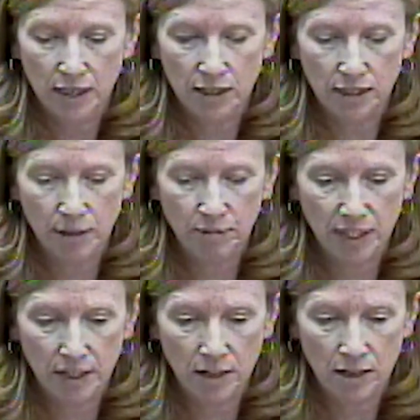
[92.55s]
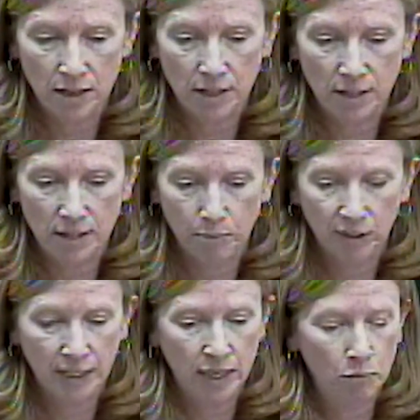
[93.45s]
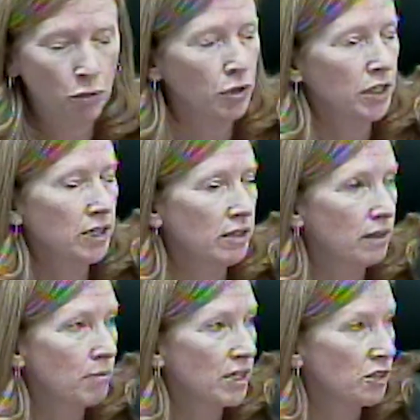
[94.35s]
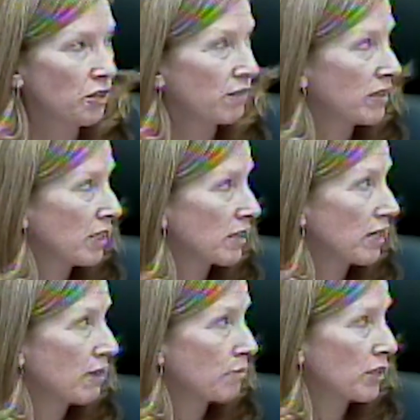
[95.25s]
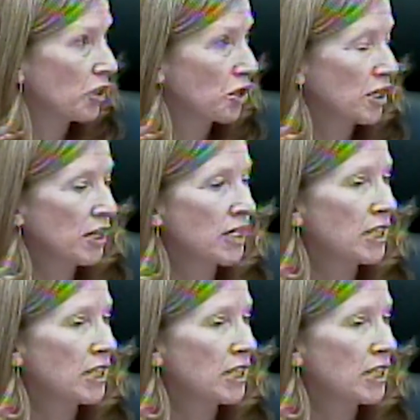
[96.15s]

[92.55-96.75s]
Just an update on the planning board administrative assistant position.